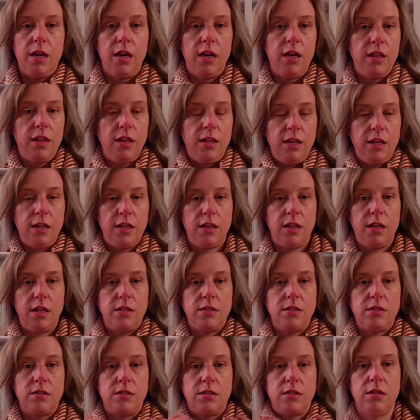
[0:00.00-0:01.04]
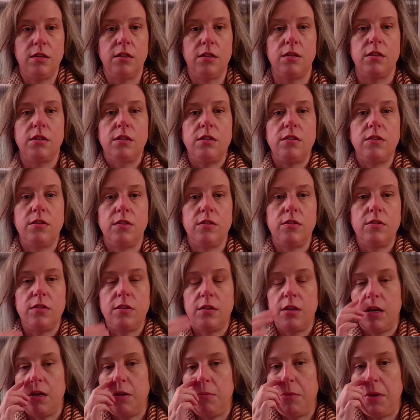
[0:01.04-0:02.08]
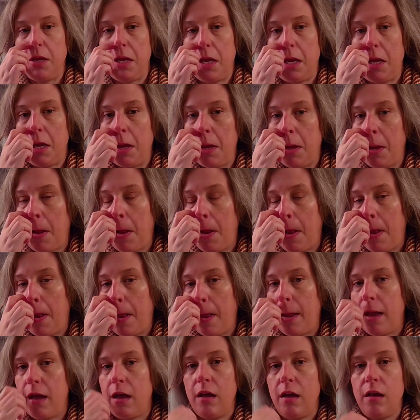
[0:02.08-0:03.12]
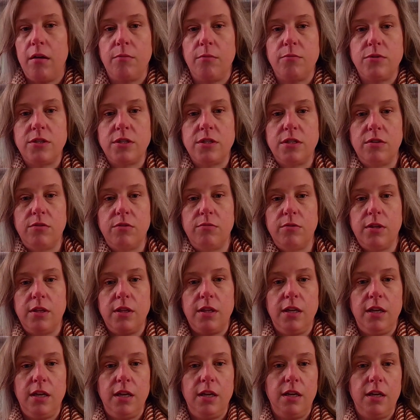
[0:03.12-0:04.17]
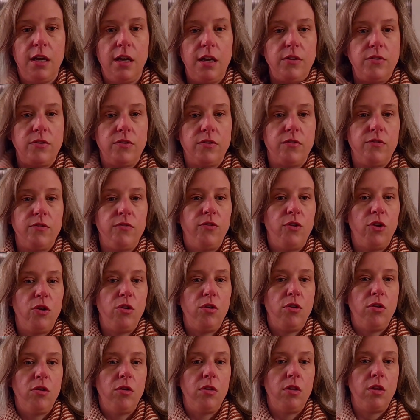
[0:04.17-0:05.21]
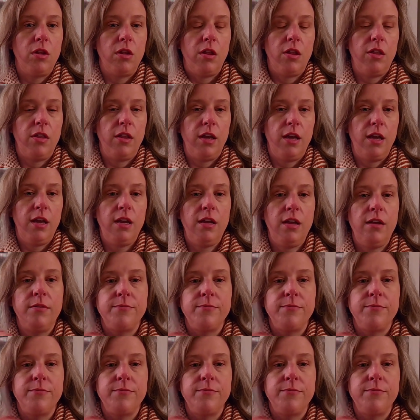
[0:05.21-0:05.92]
I think this is going to be just a really nice fall thing.